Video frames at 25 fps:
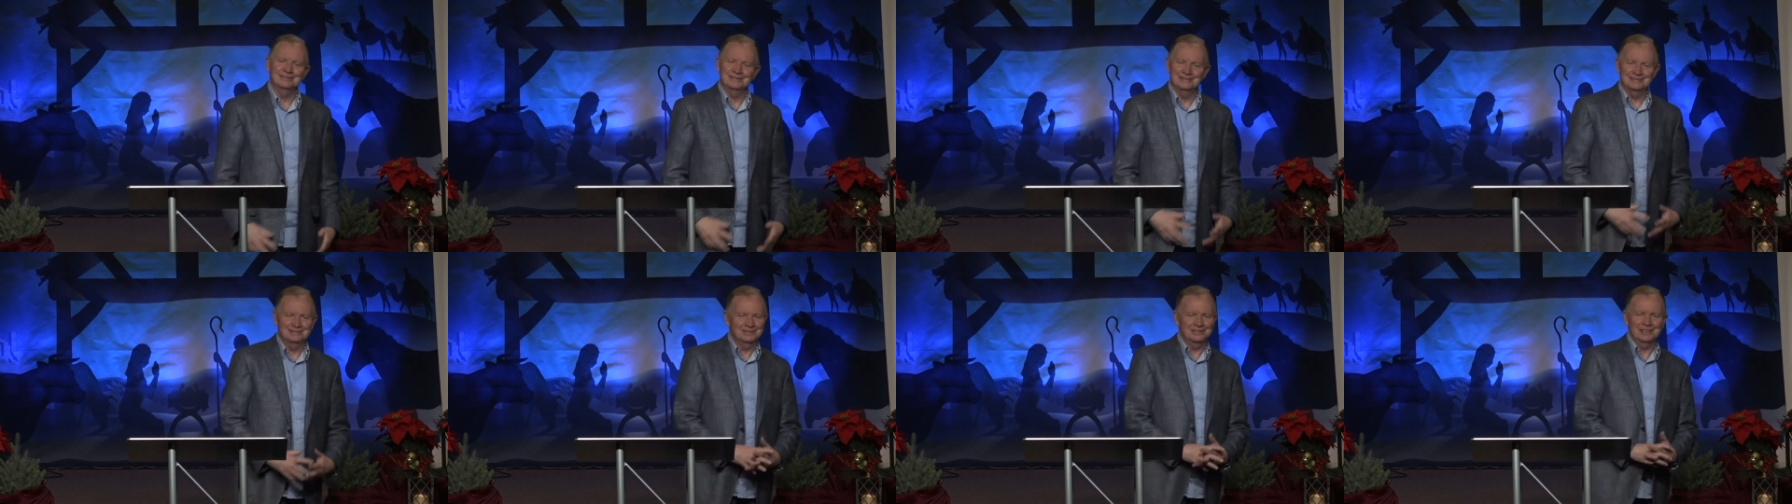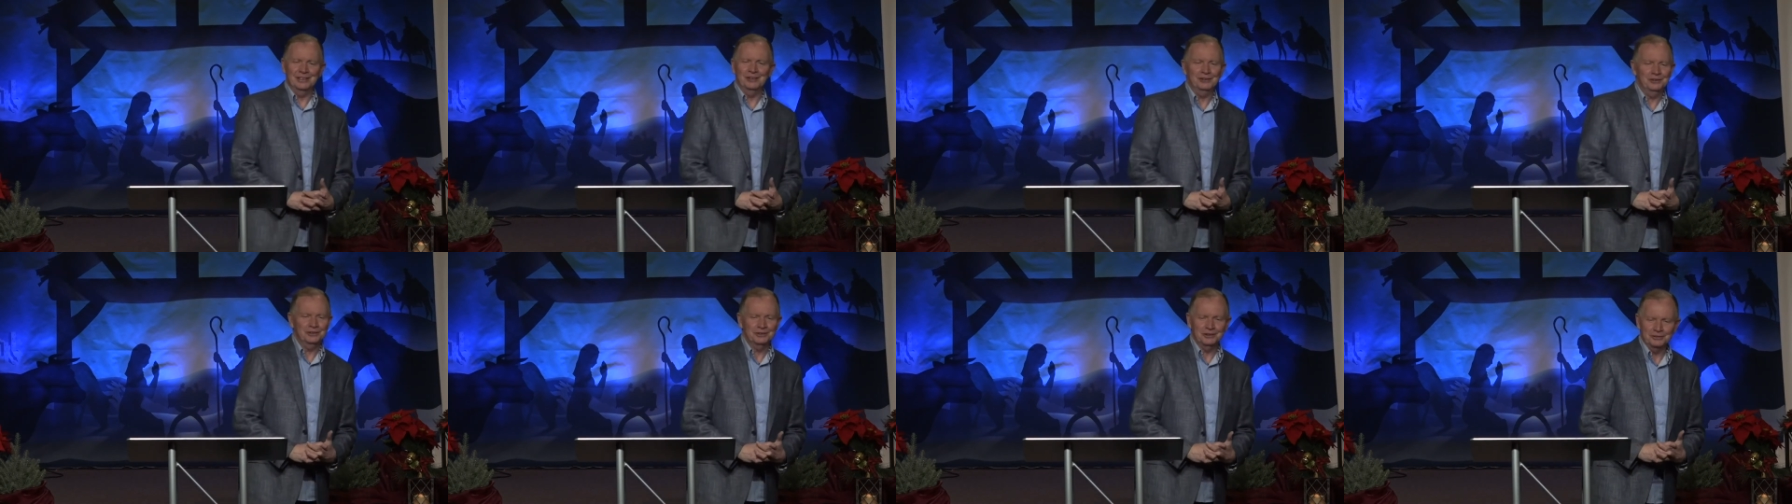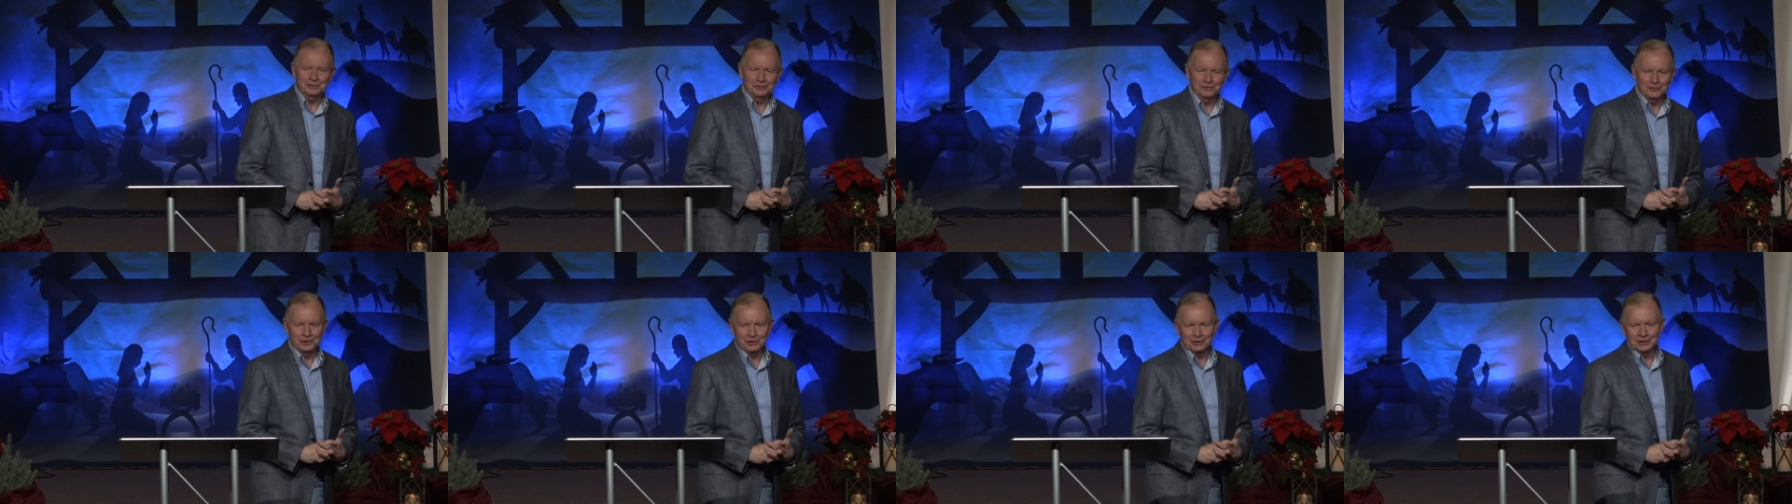No,
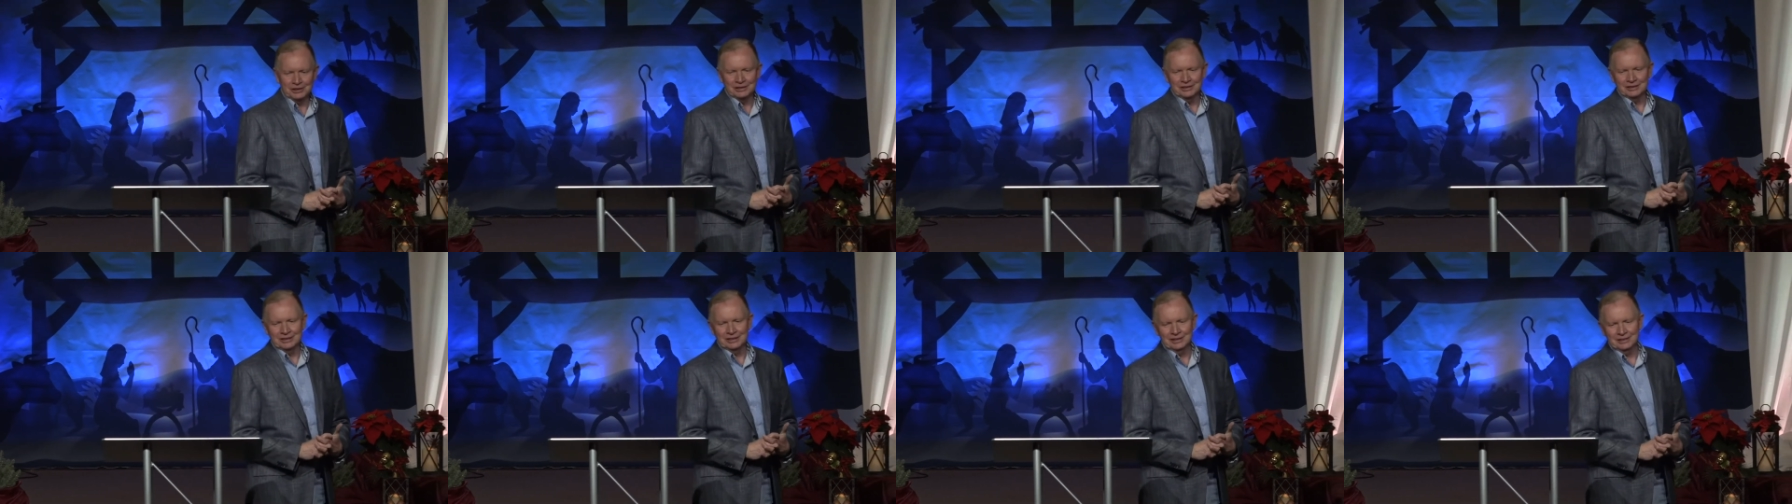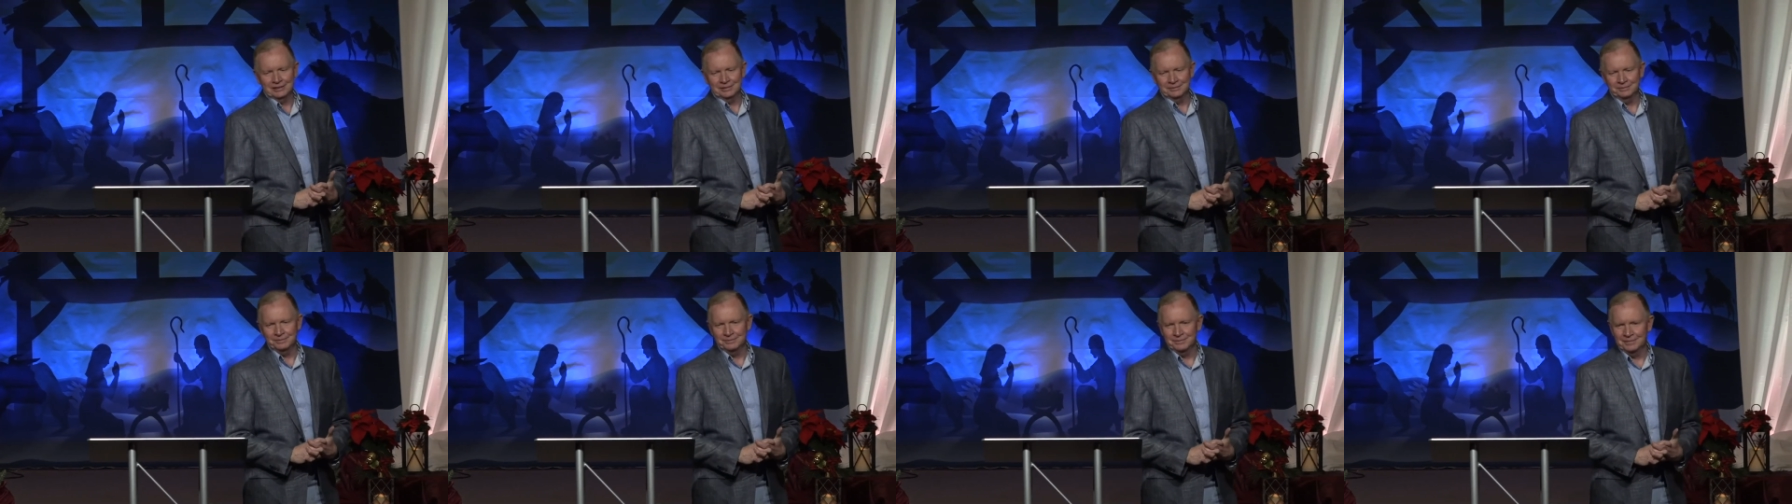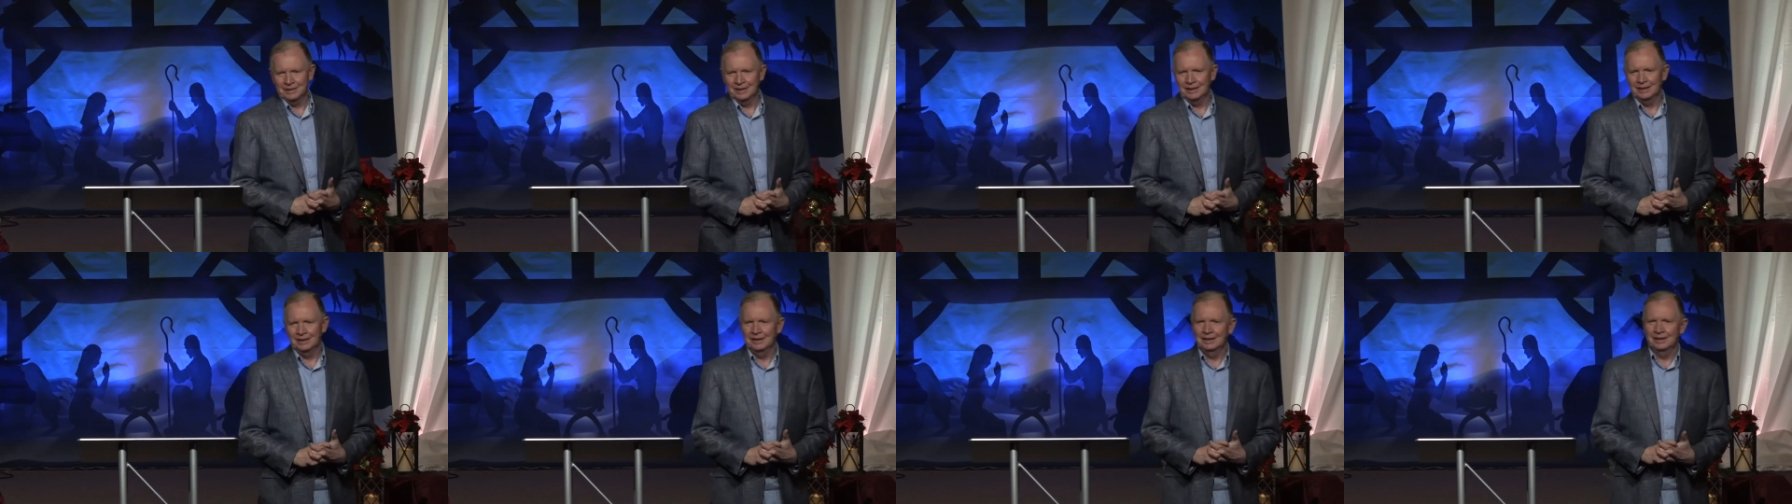don't feel condemned.
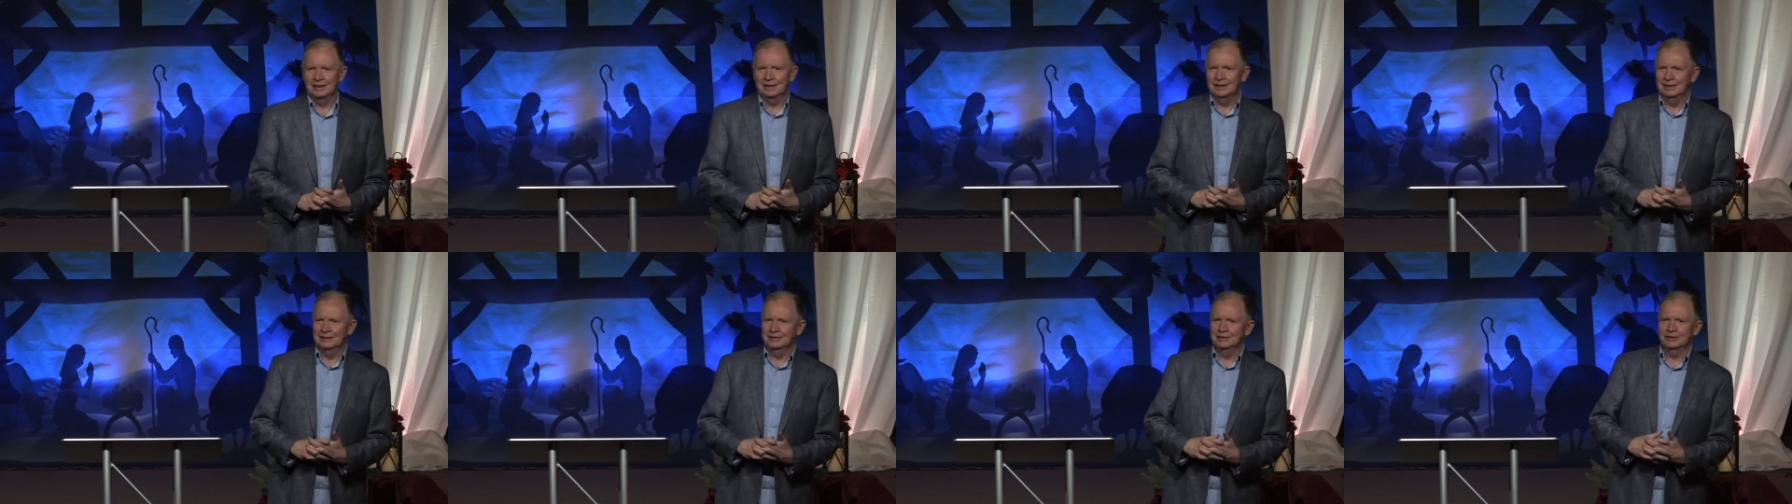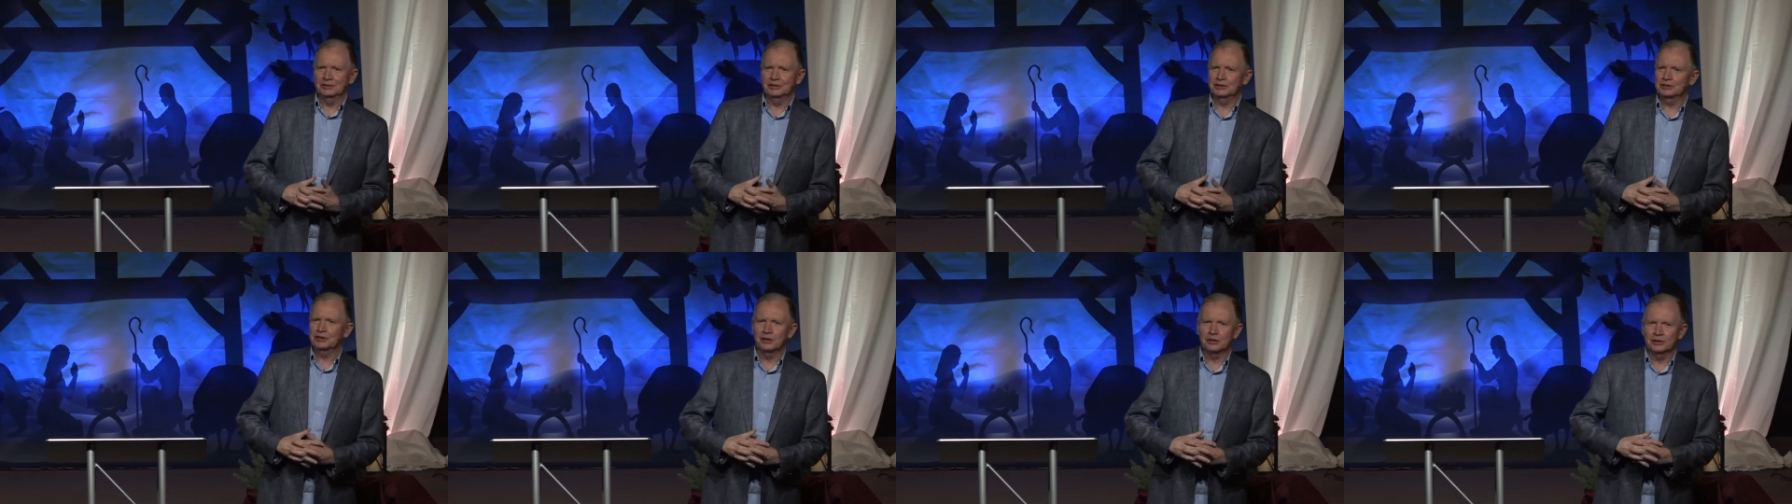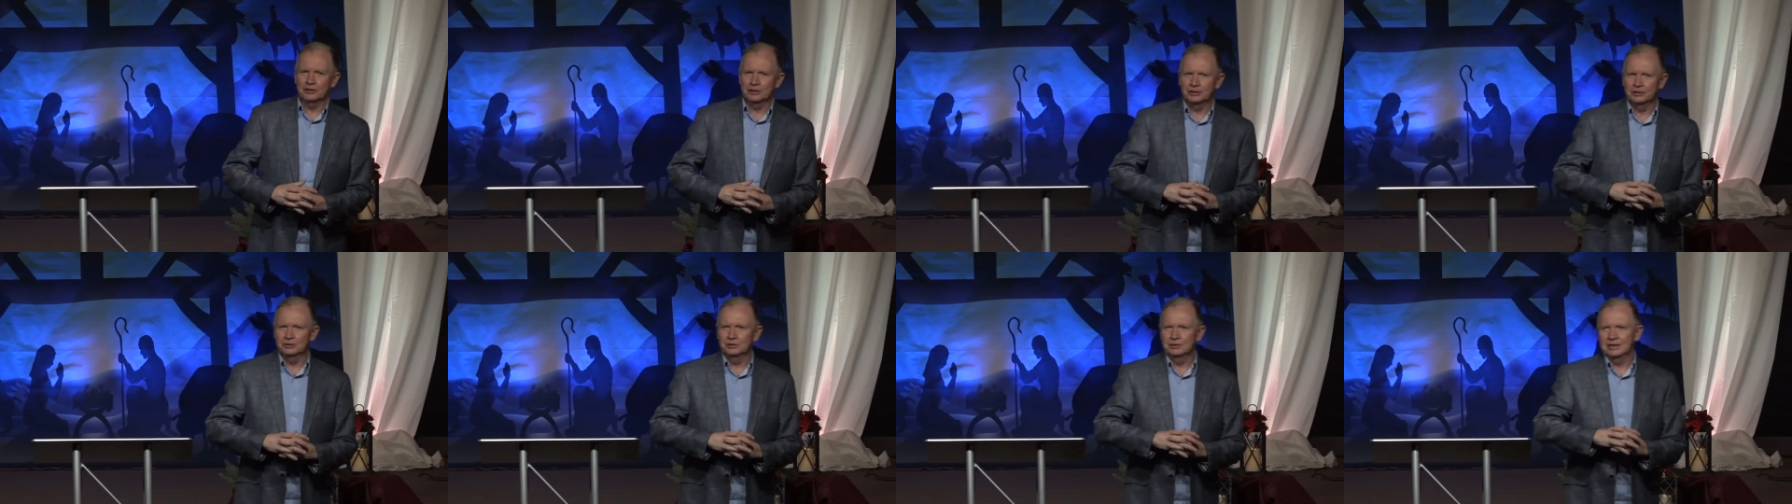Just
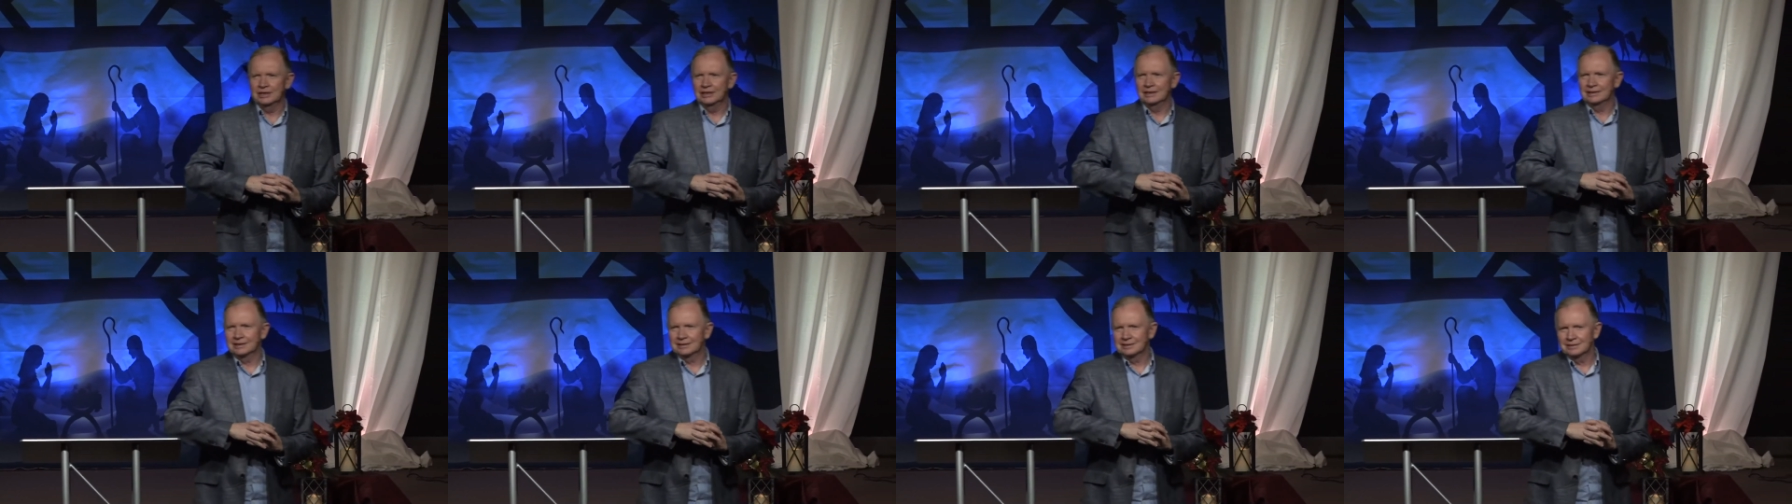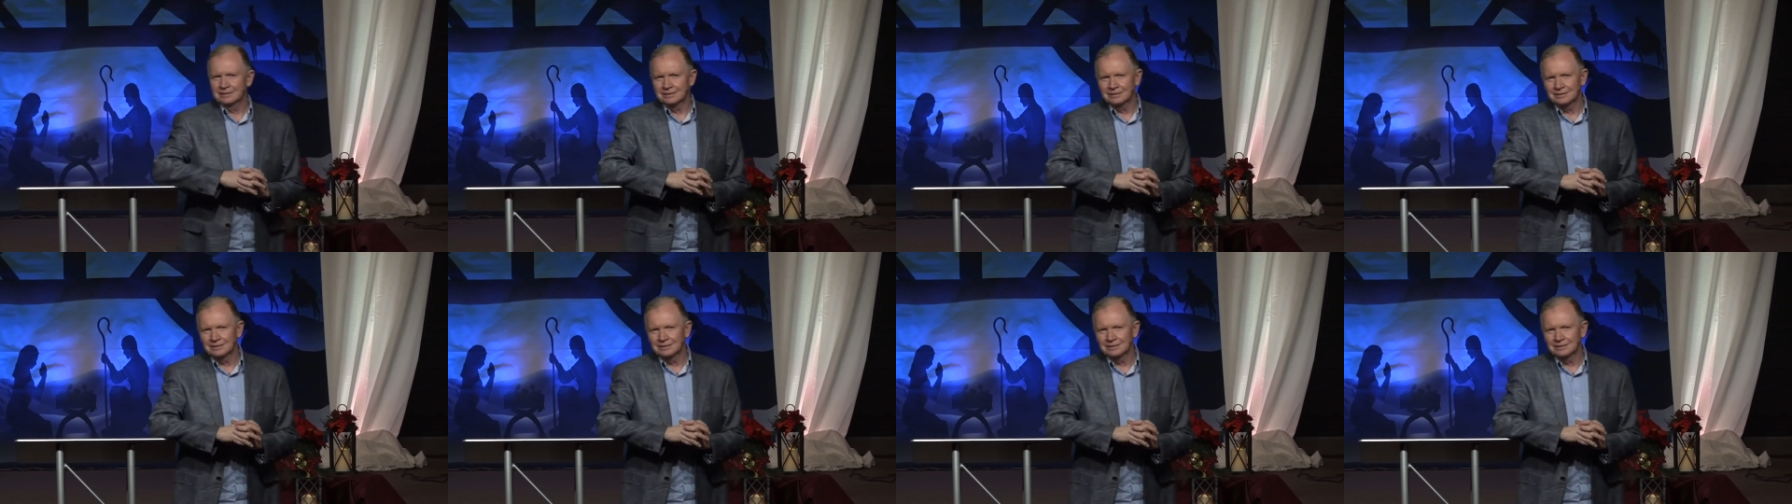start doing it.